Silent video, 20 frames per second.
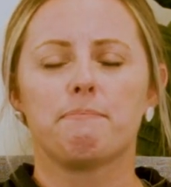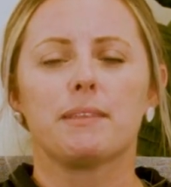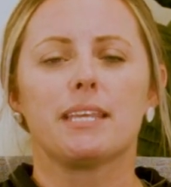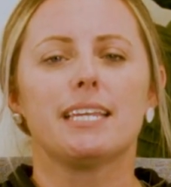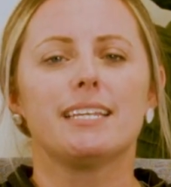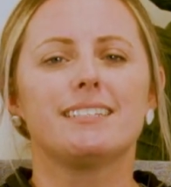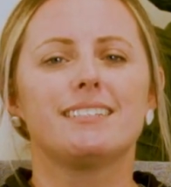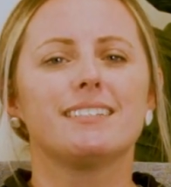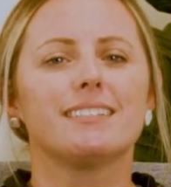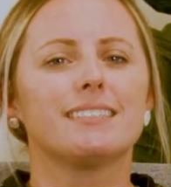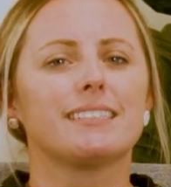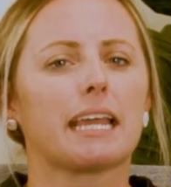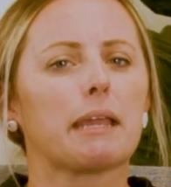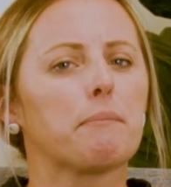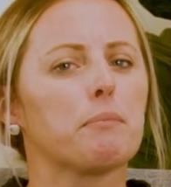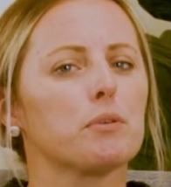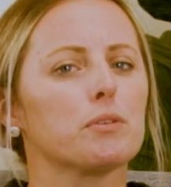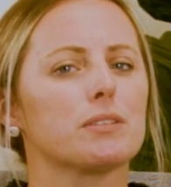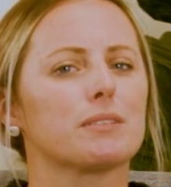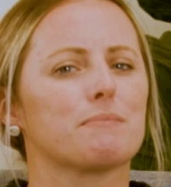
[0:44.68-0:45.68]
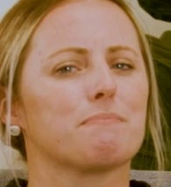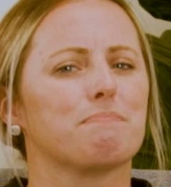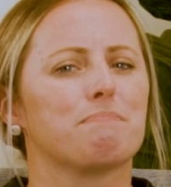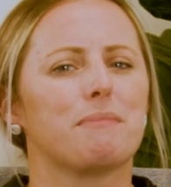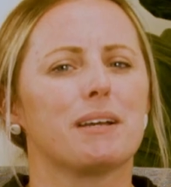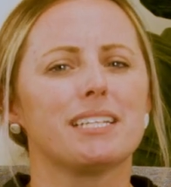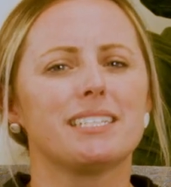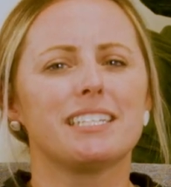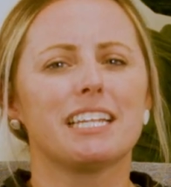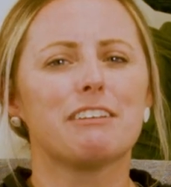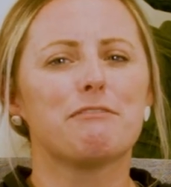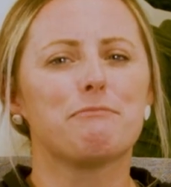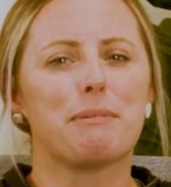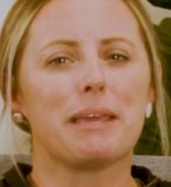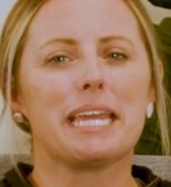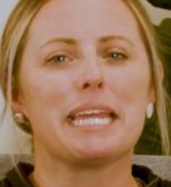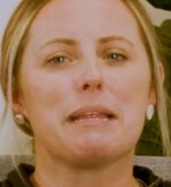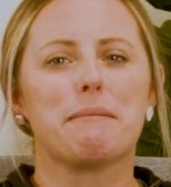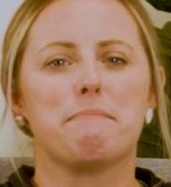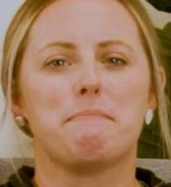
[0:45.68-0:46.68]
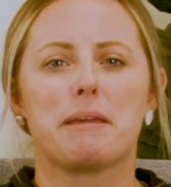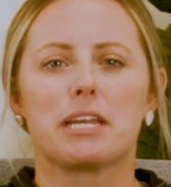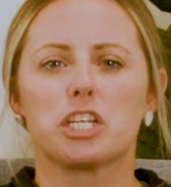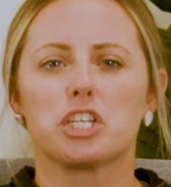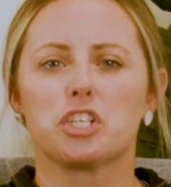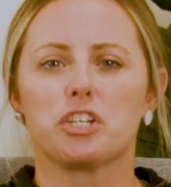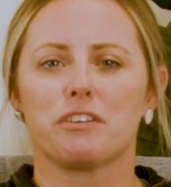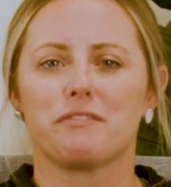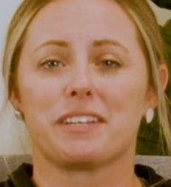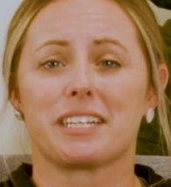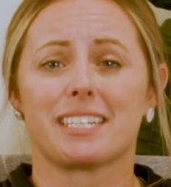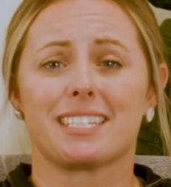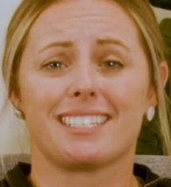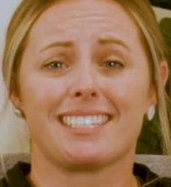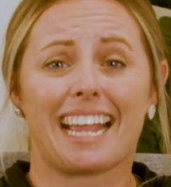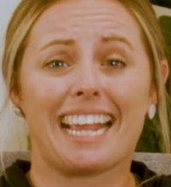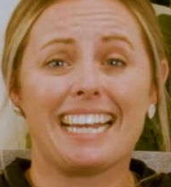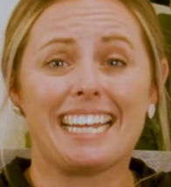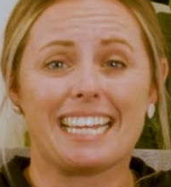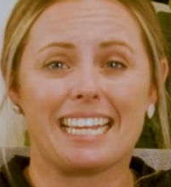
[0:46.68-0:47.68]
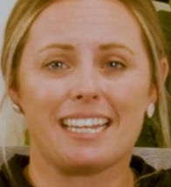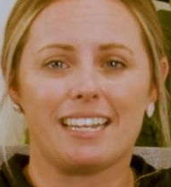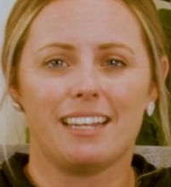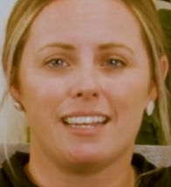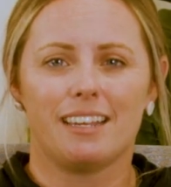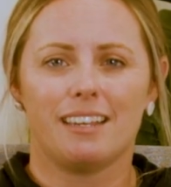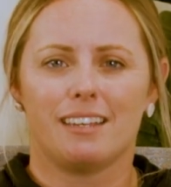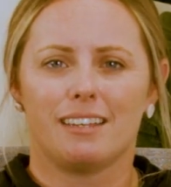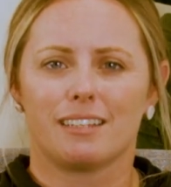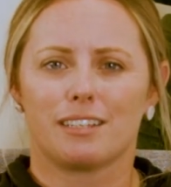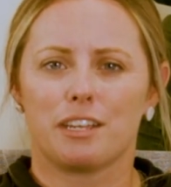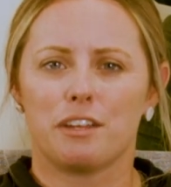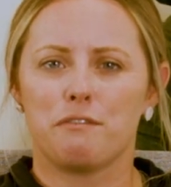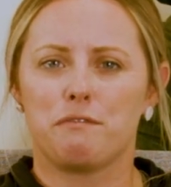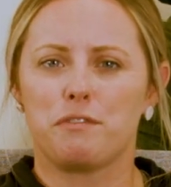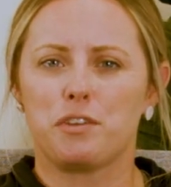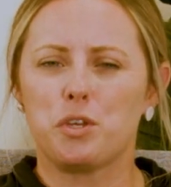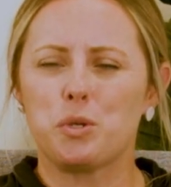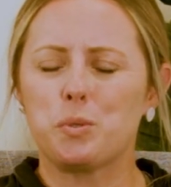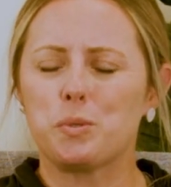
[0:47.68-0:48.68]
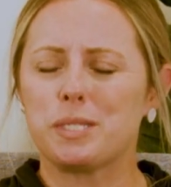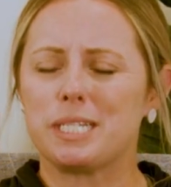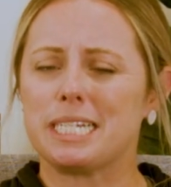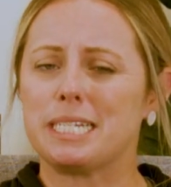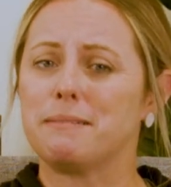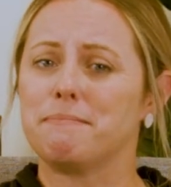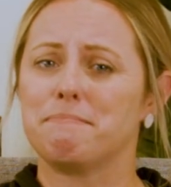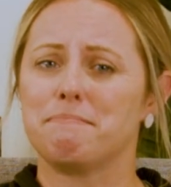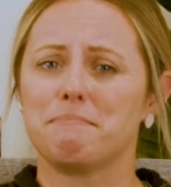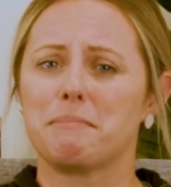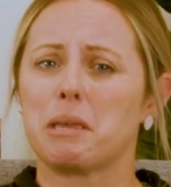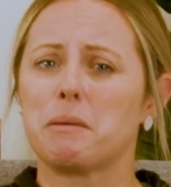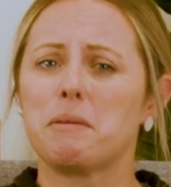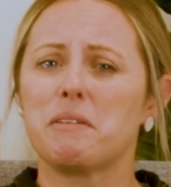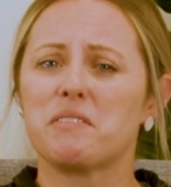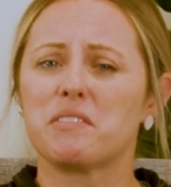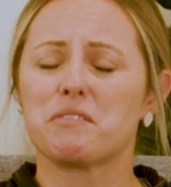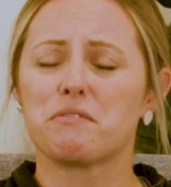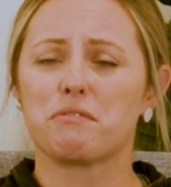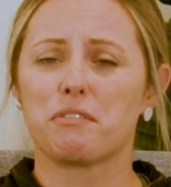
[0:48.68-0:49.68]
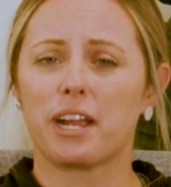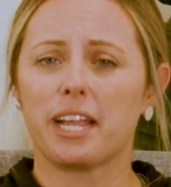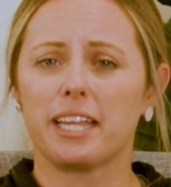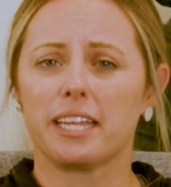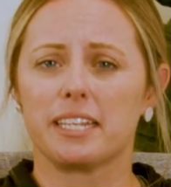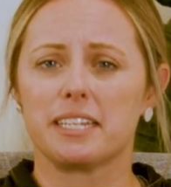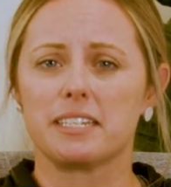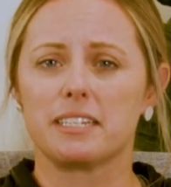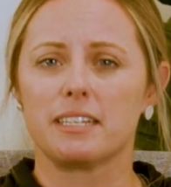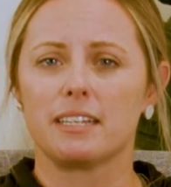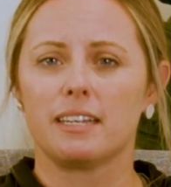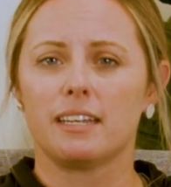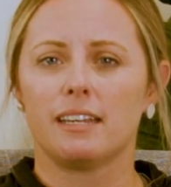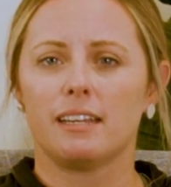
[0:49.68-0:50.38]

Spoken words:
His disciples must have been a mixture of excited, confused, and maybe even frightened.